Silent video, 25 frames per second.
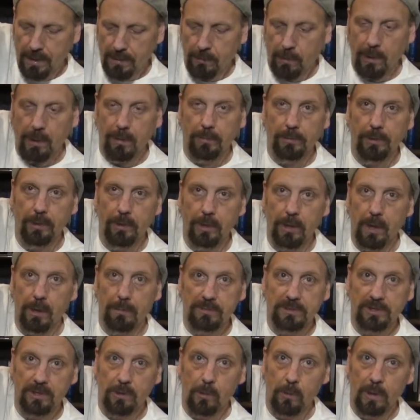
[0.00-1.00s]
What I'm doing,
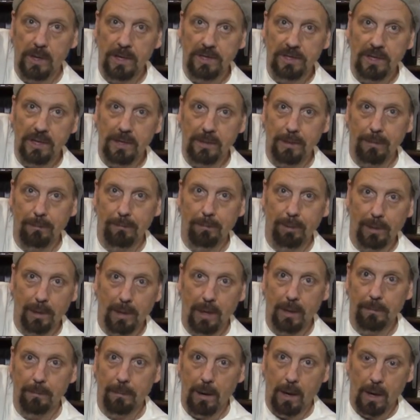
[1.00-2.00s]
I'm squeezing the
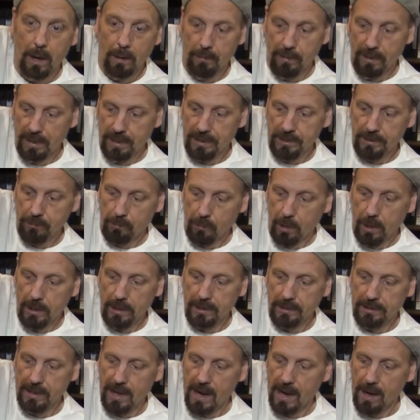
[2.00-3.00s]
blood bulb, and it's
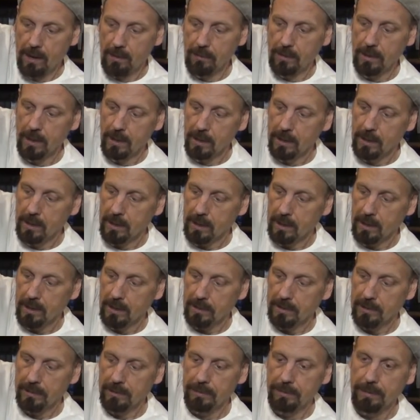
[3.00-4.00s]
running down
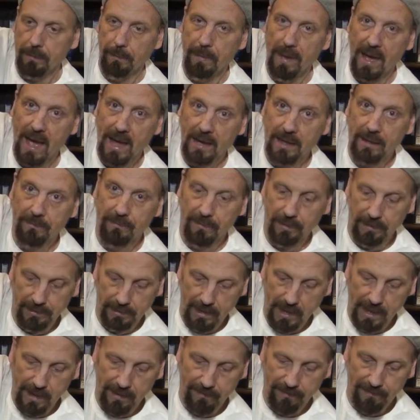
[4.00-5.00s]
the back of the
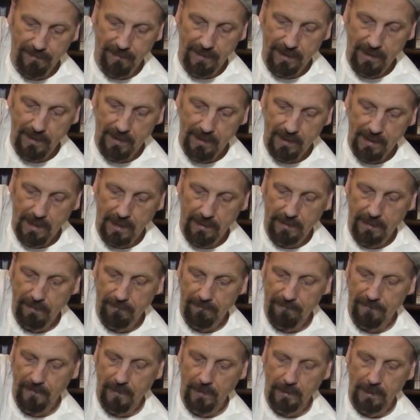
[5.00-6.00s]
knife and
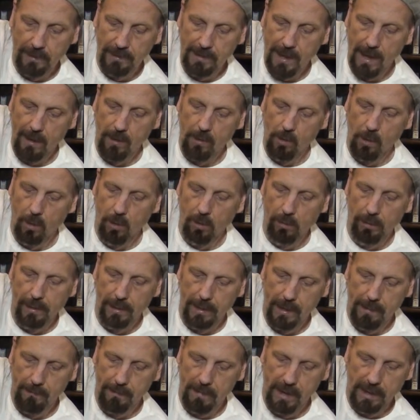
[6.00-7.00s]
then filling that hole
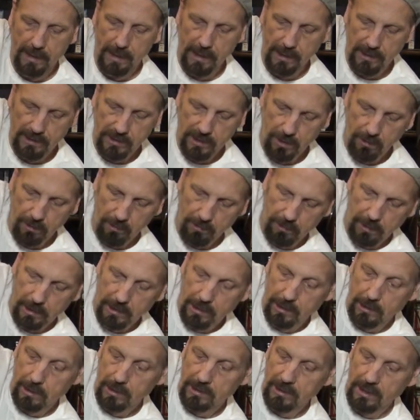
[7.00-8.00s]
that I'm making. So it
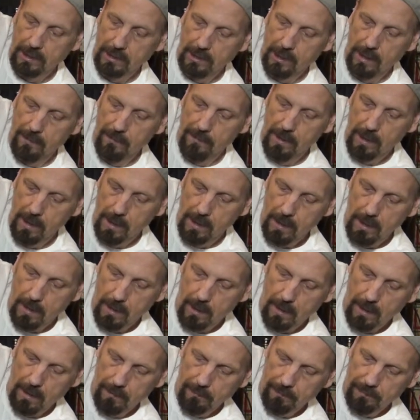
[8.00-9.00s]
really looks like I'm
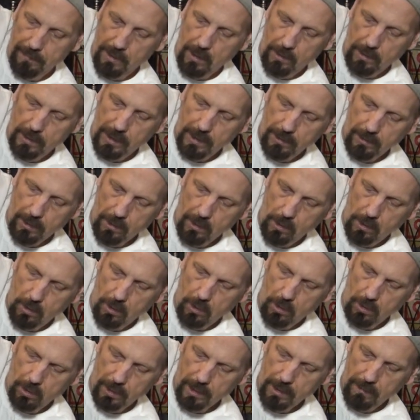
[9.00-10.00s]
poking the
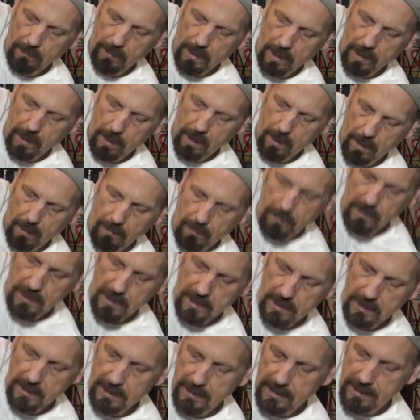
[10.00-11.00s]
hole in my arm
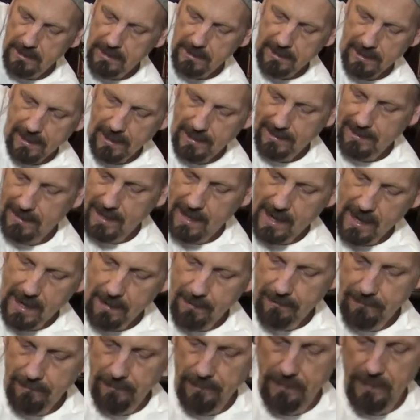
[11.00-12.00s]
like that.